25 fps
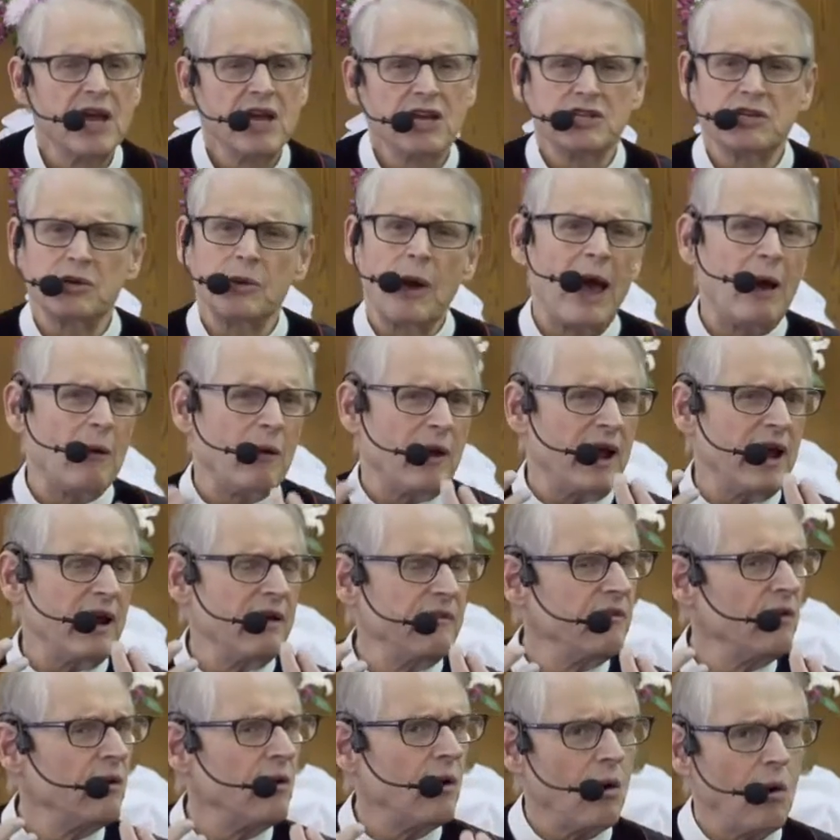So
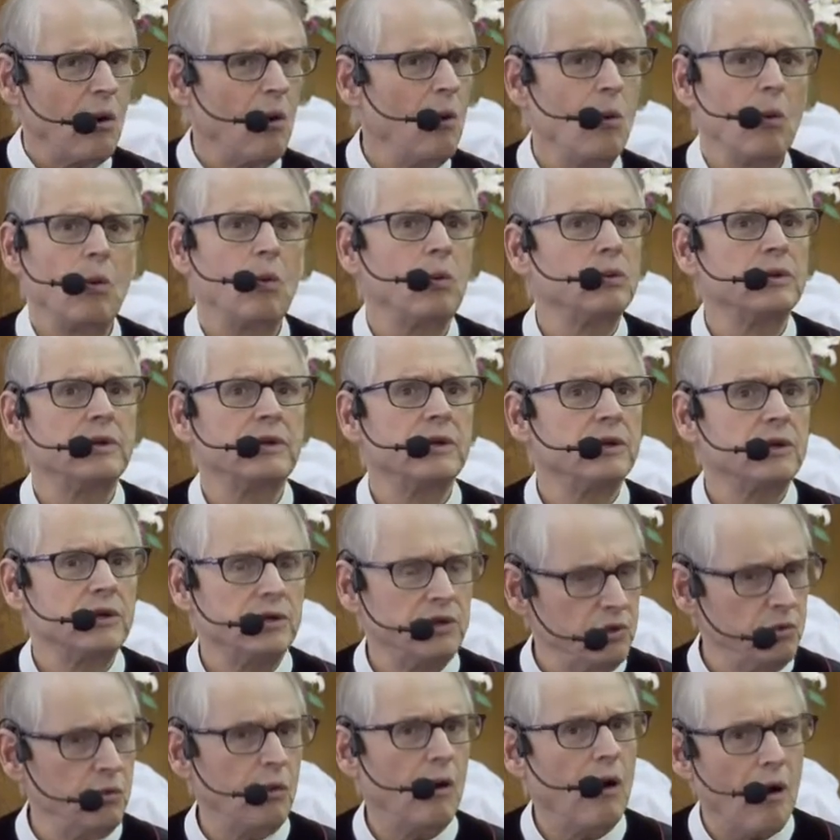however old
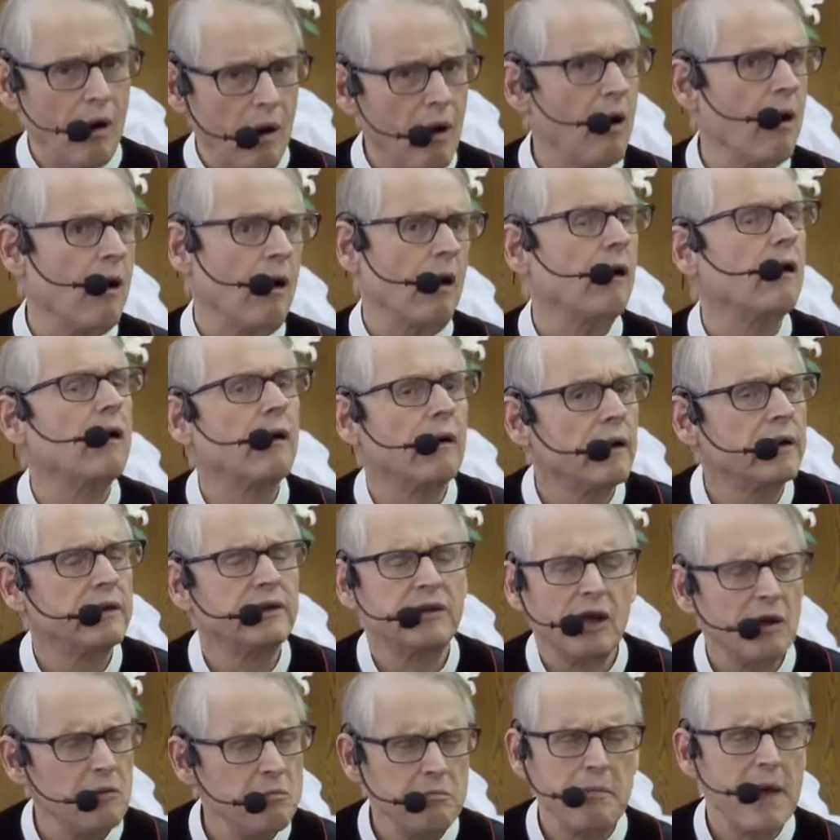you are,
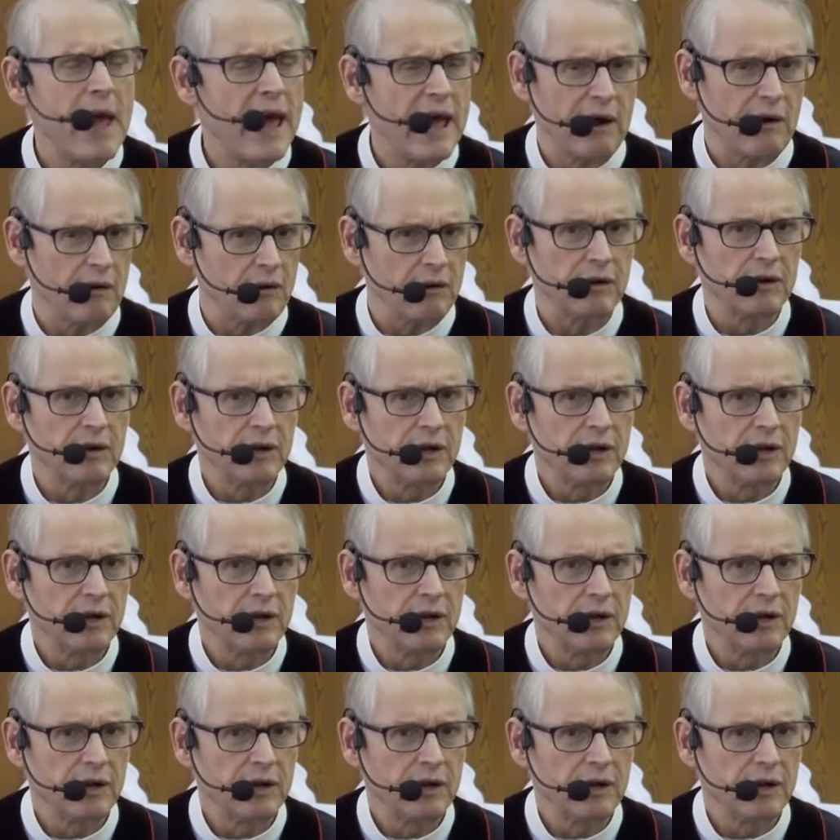doesn't matter.